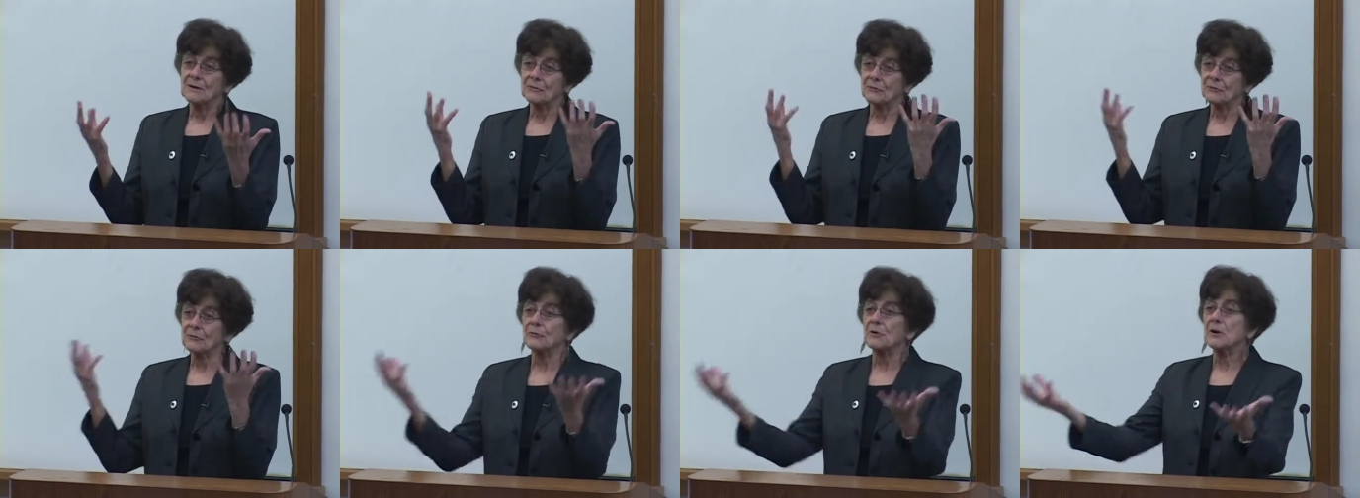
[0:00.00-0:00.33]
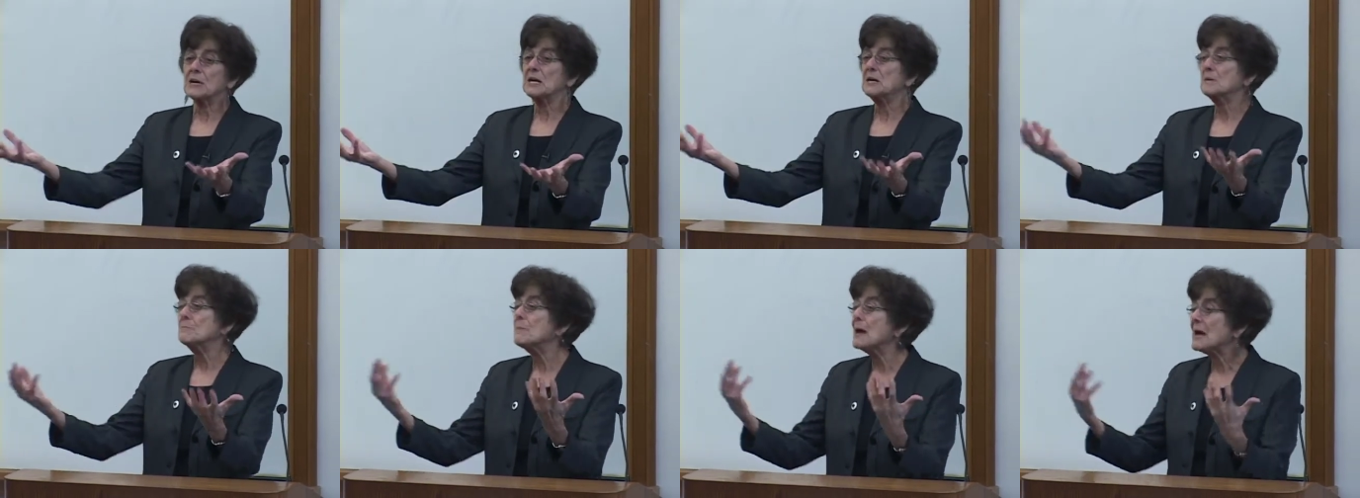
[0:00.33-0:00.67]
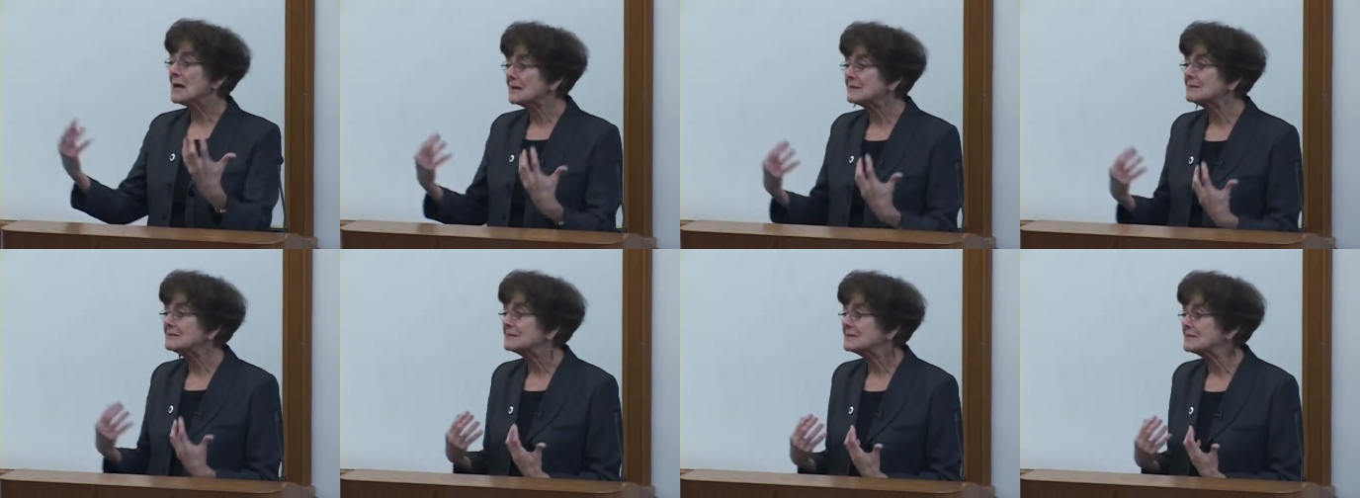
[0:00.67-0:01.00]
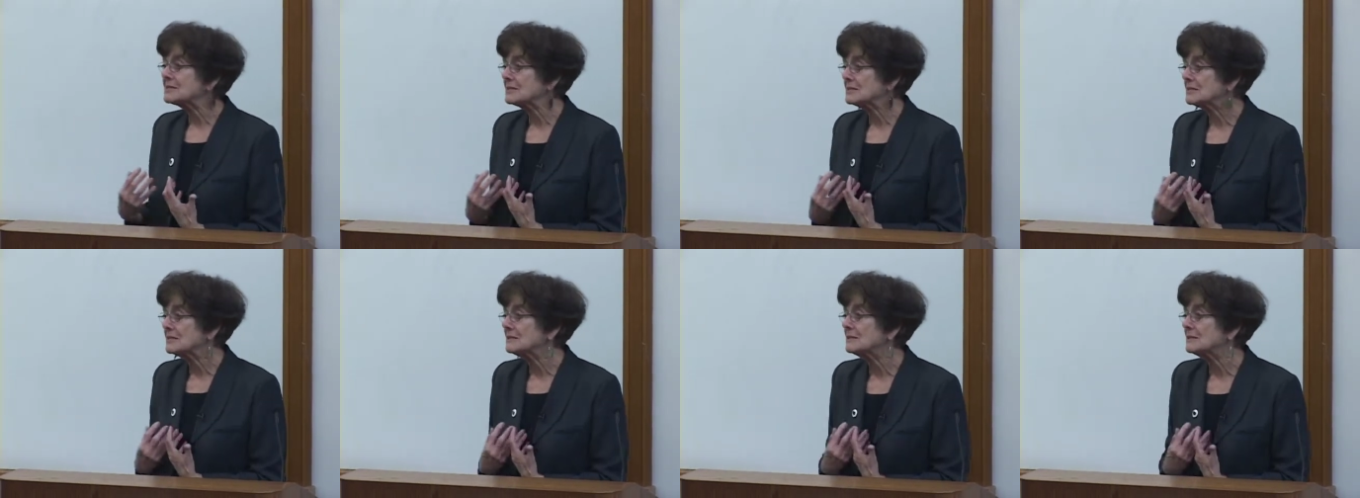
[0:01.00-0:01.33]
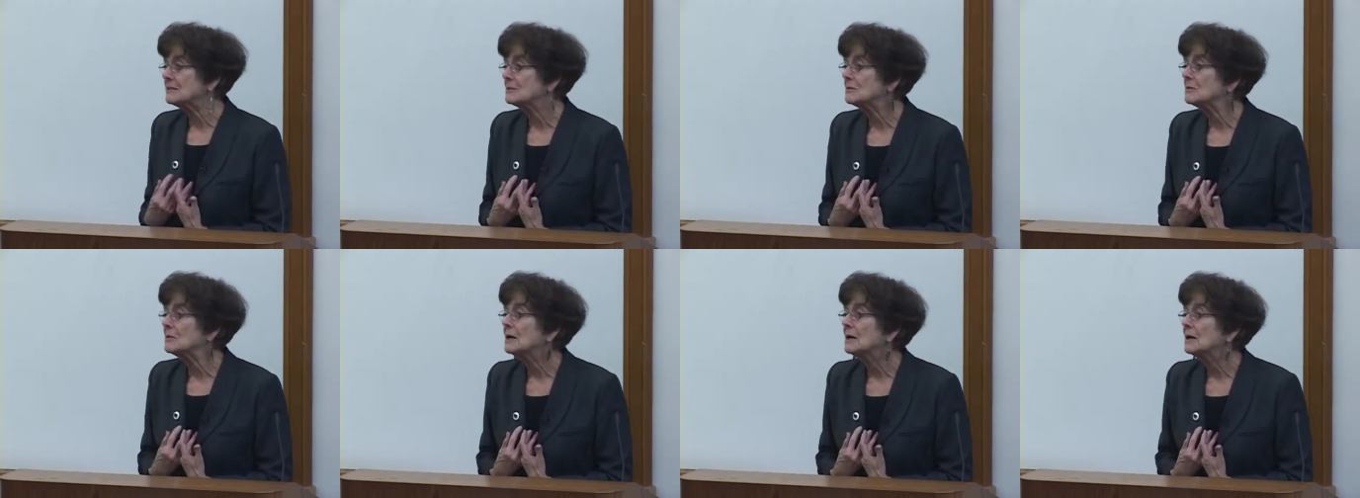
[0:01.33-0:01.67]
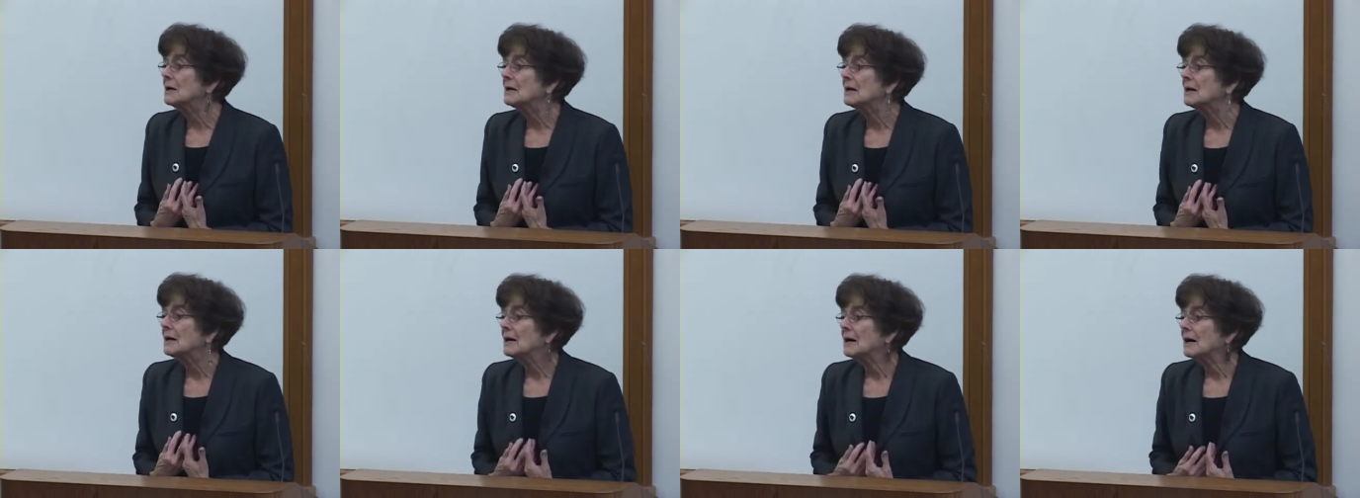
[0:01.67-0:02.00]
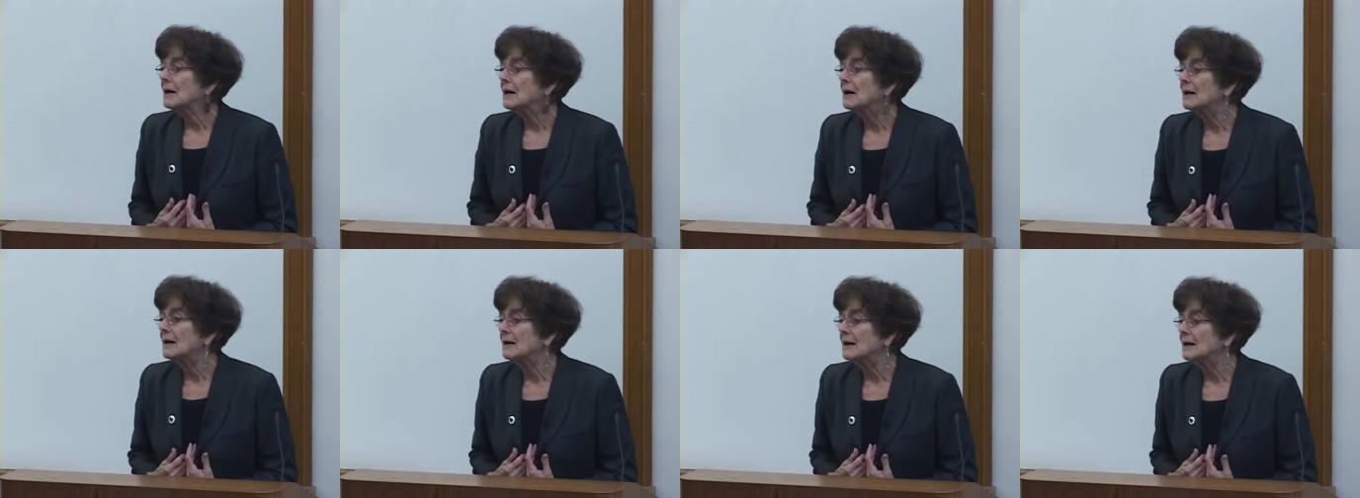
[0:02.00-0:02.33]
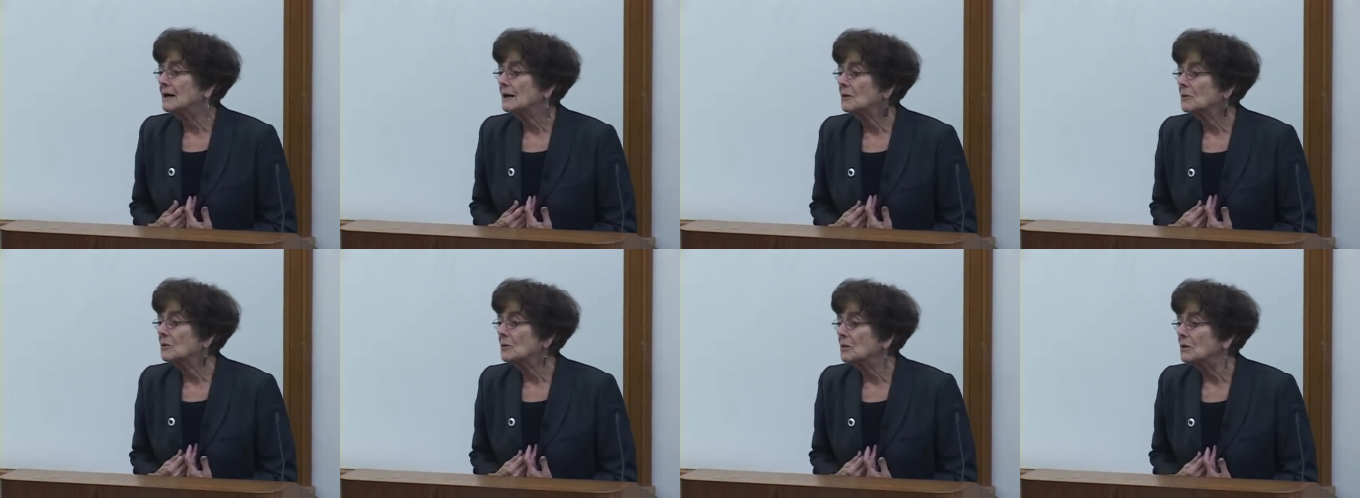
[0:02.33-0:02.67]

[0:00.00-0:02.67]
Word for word: freedmen to uh,